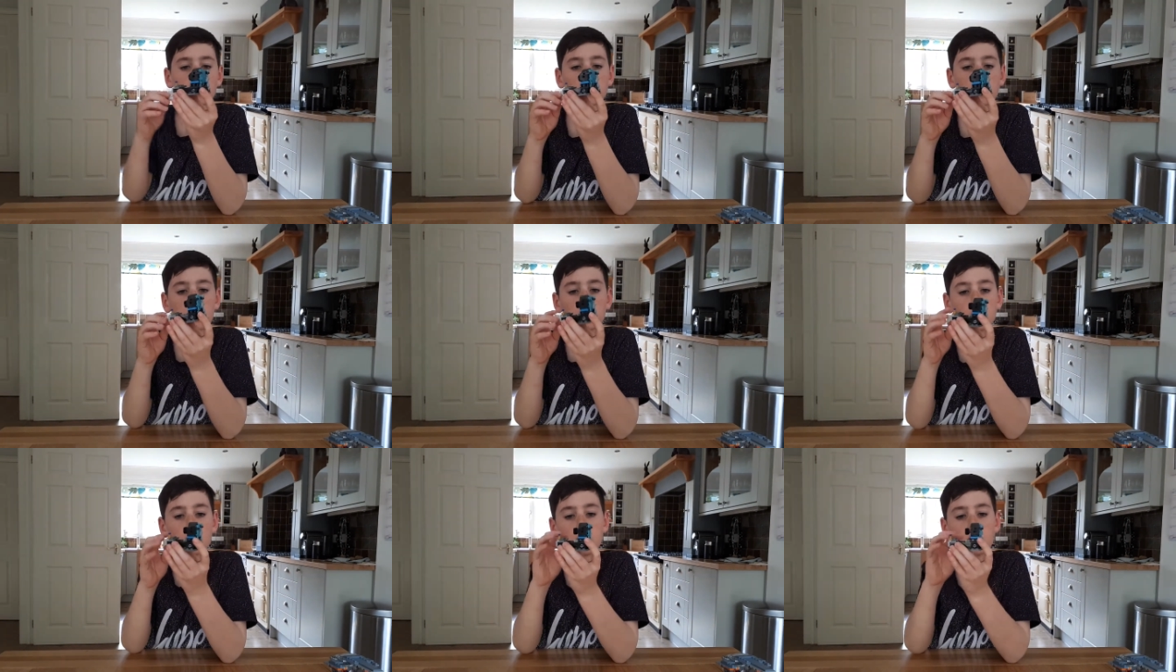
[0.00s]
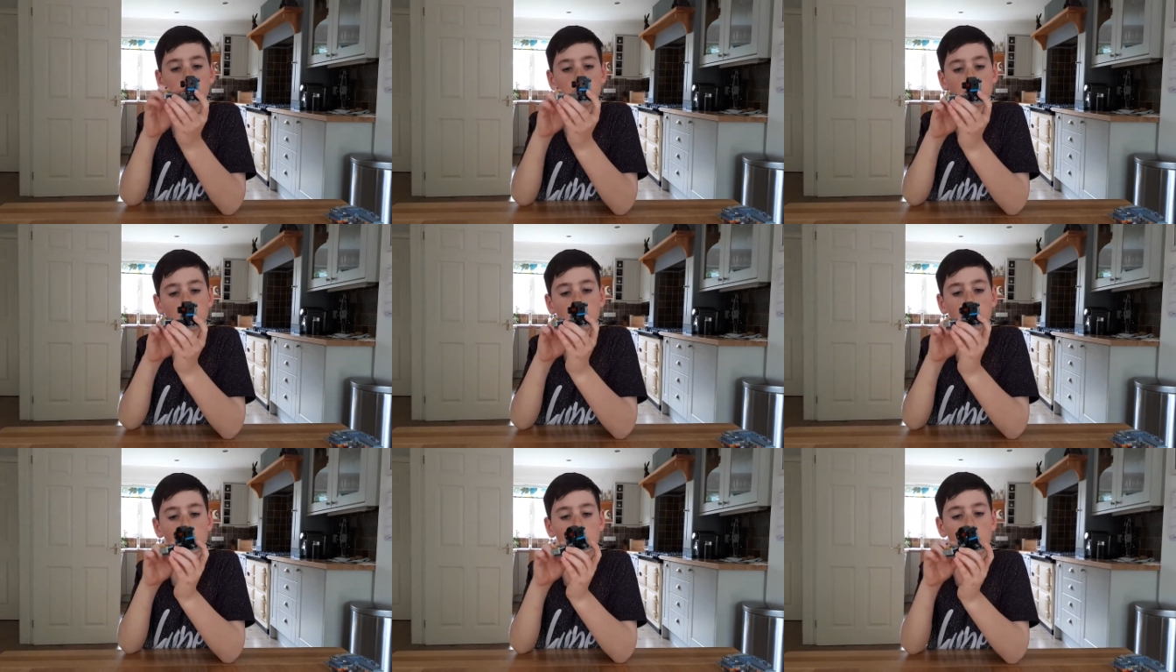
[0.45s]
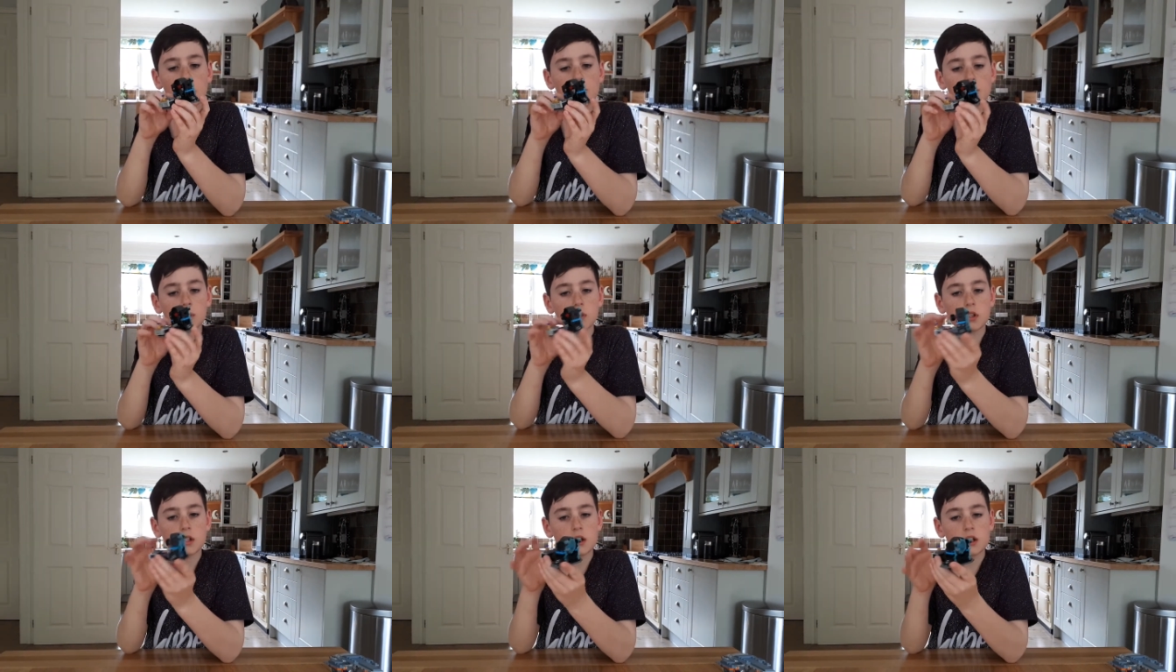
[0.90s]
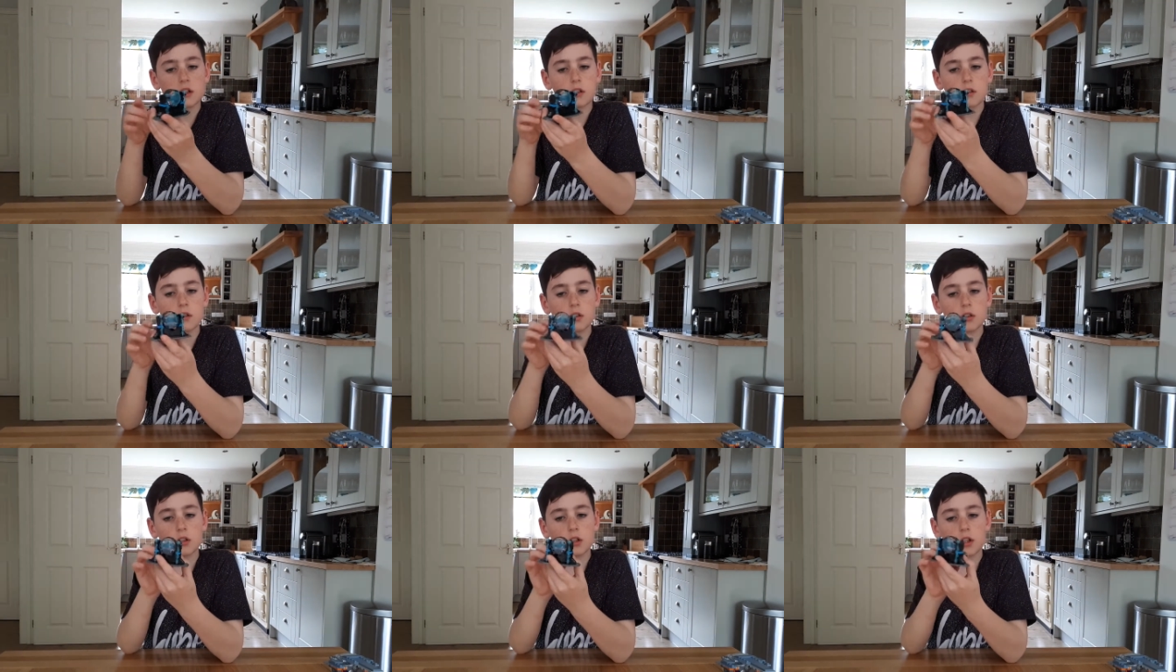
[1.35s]
It's got a couple
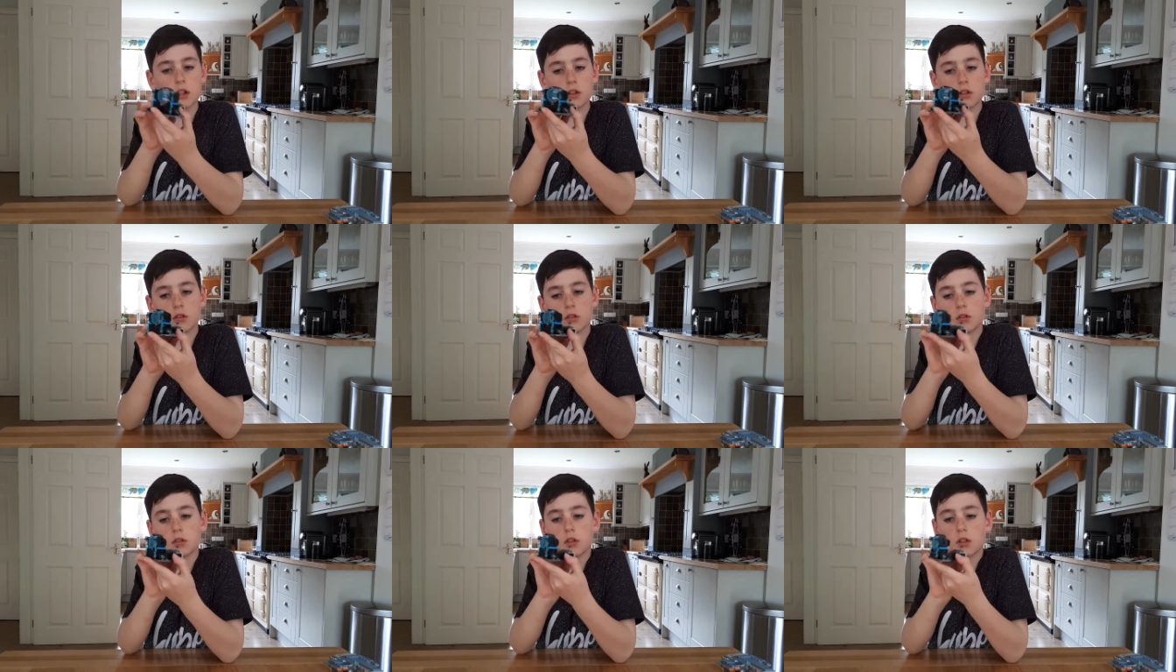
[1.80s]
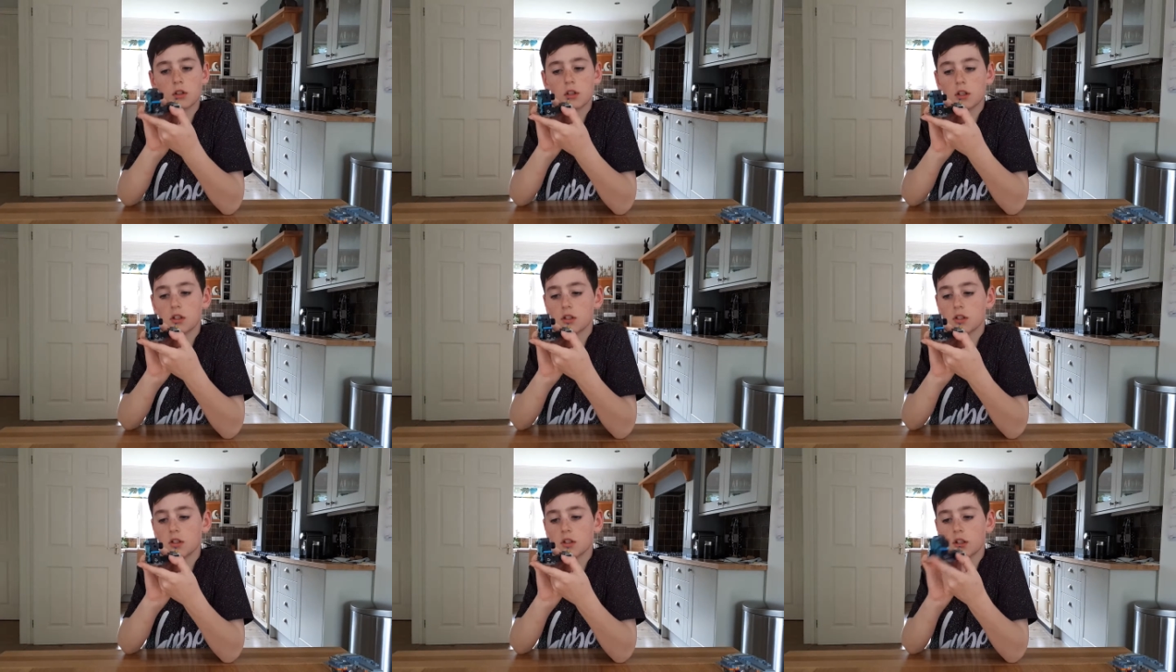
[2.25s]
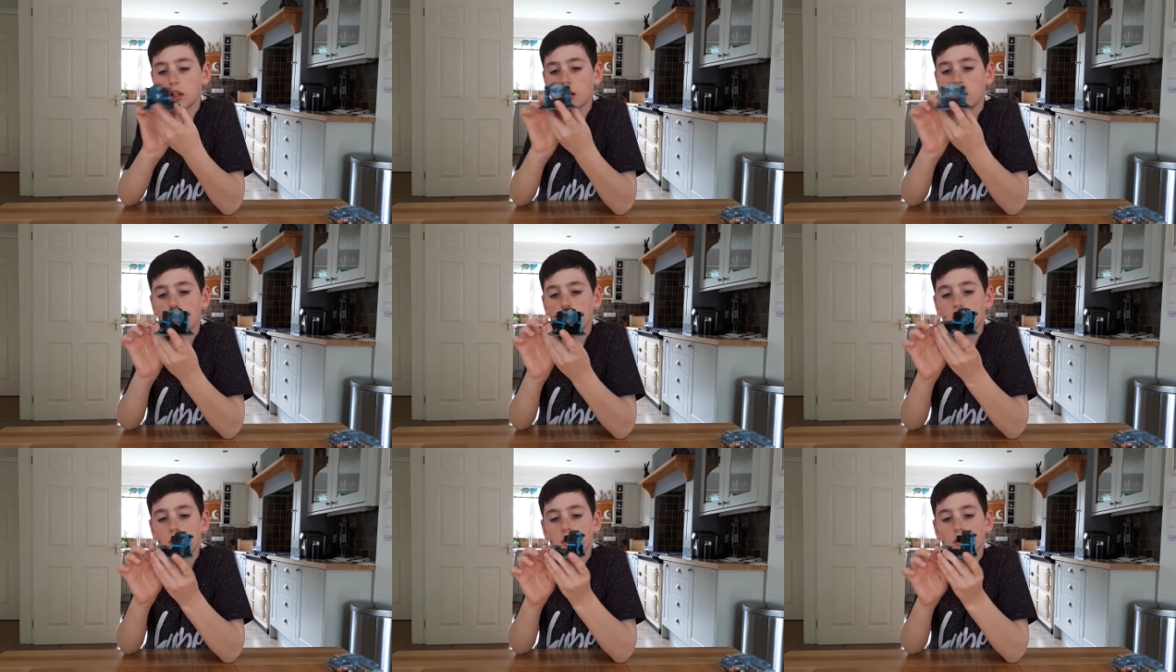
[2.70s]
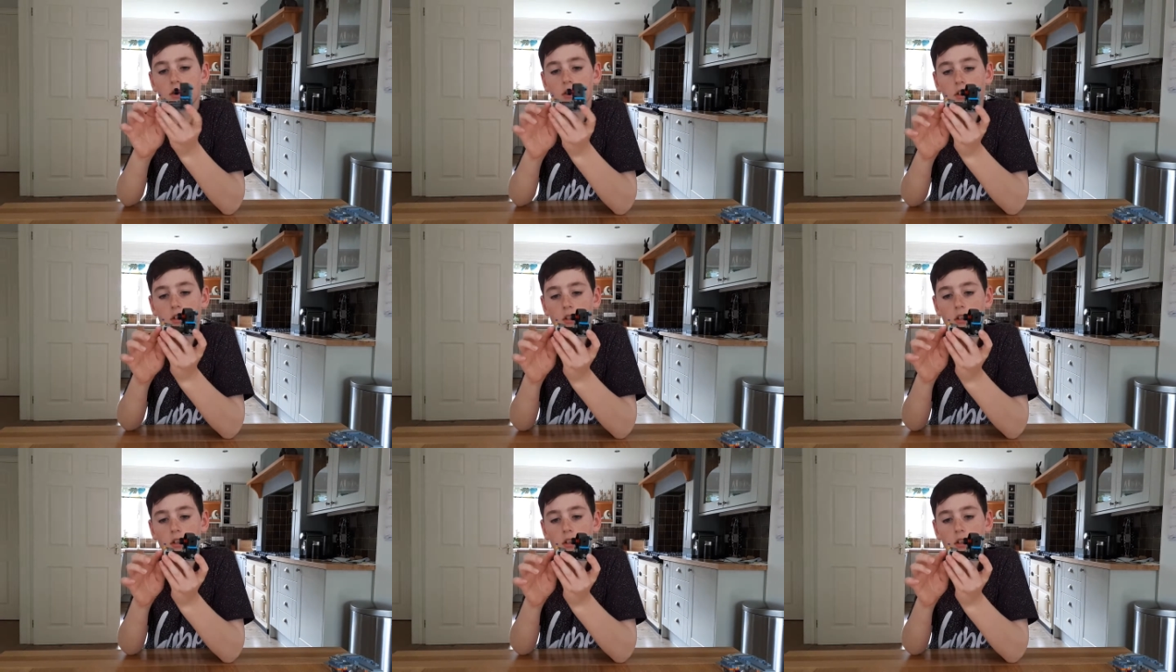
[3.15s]
stickers on it on its sides.